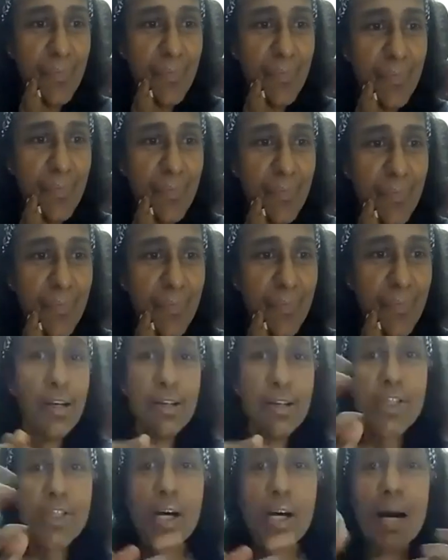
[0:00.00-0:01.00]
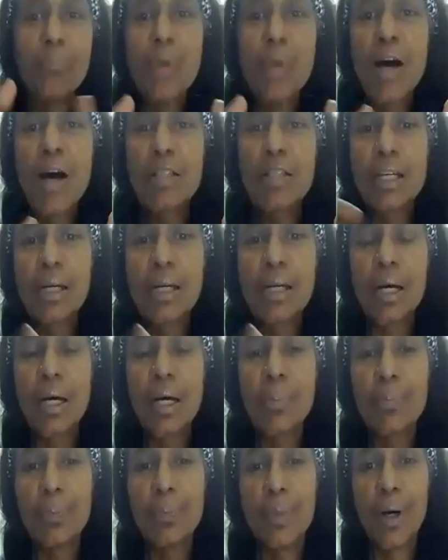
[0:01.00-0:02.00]
Okay, so among
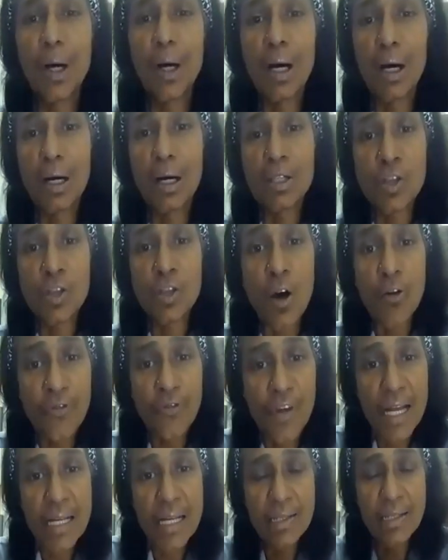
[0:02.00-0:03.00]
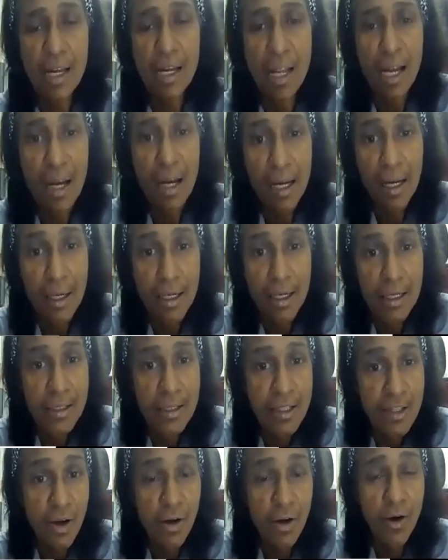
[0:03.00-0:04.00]
the softwares that I
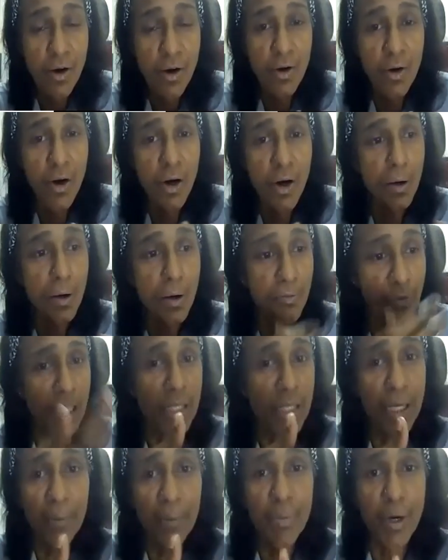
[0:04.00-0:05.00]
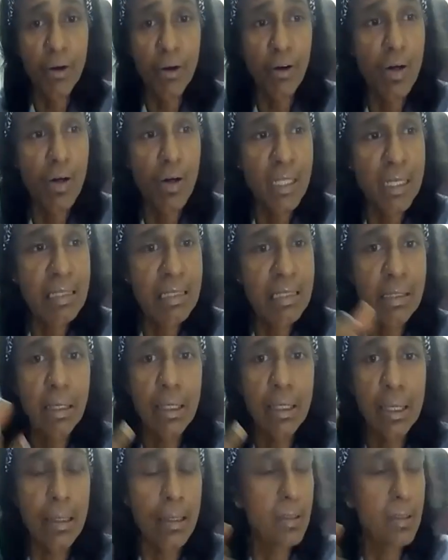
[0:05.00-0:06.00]
saw or we come across is
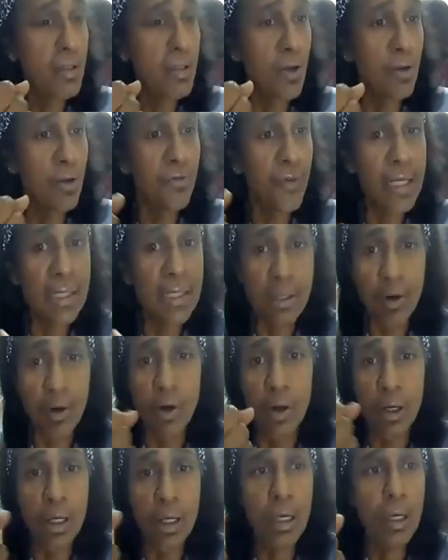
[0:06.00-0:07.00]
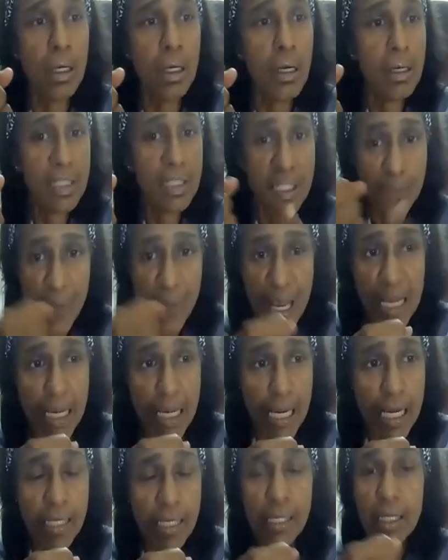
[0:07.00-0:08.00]
software called Speak
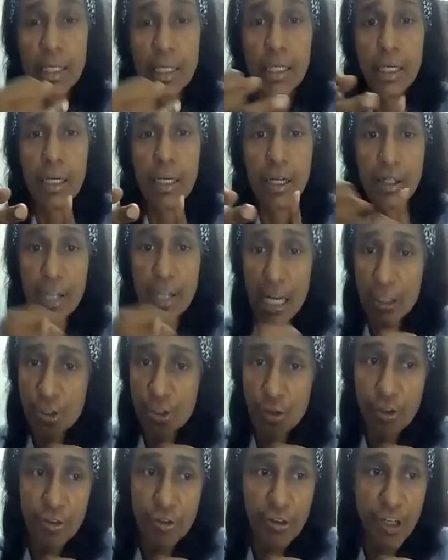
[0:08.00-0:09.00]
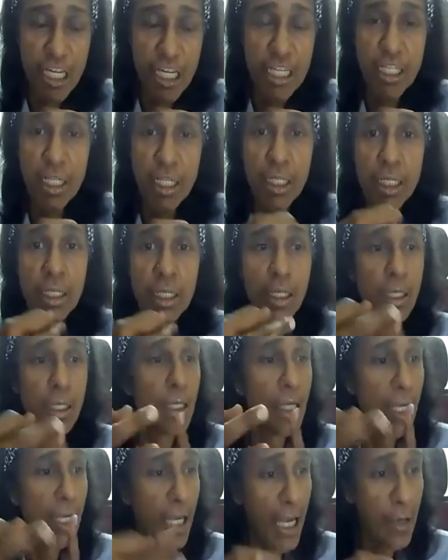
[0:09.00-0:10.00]
It, Natural Reader,
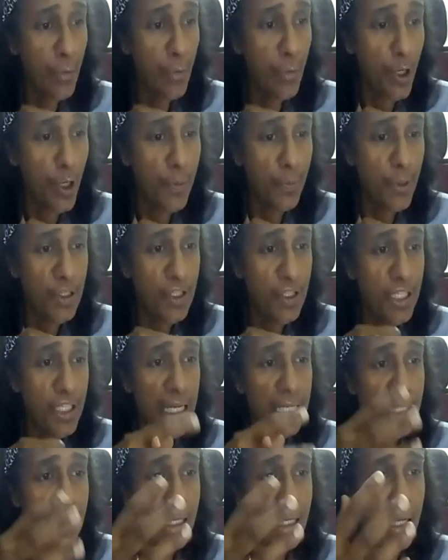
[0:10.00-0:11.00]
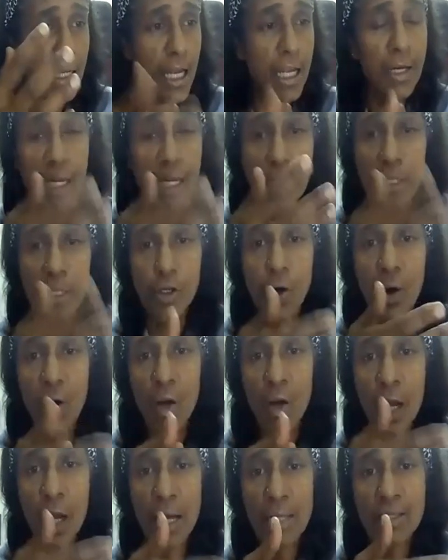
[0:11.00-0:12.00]
and Word Processor, and it all
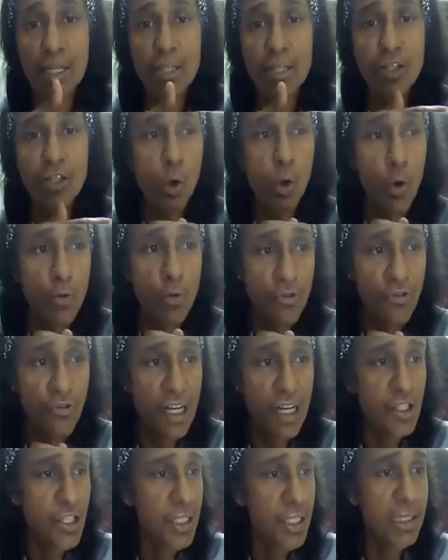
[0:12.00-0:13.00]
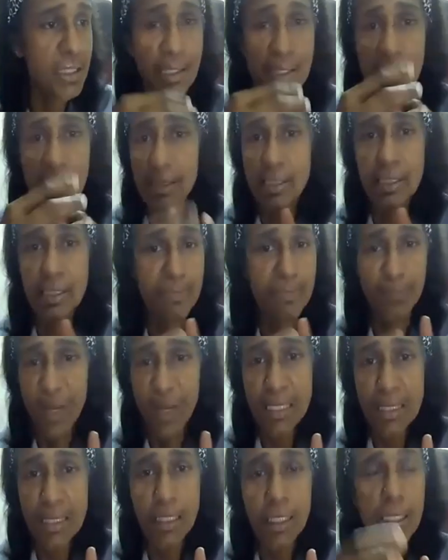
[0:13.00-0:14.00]
has its own functions,
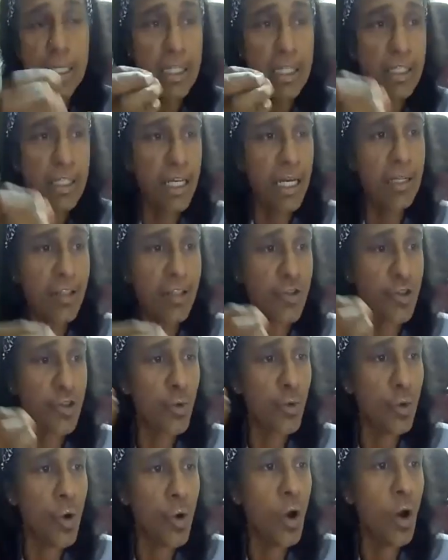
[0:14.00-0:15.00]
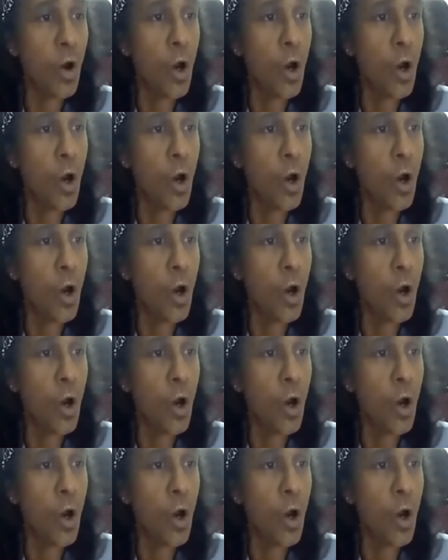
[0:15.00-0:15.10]
basically text to